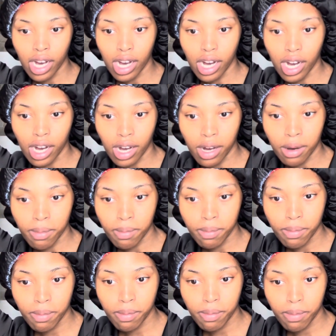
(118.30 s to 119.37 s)

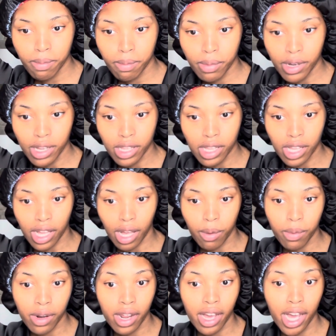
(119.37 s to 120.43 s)
But like I
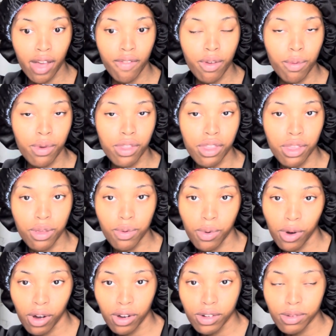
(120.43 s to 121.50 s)
want to have it with you
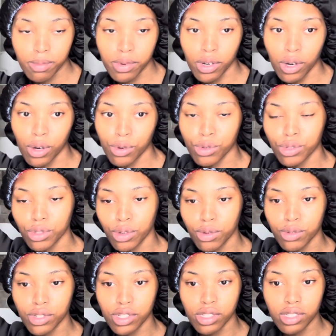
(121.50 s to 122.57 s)
all, but also
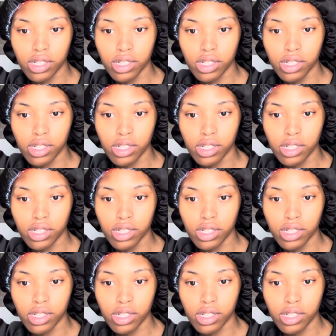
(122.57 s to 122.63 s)
just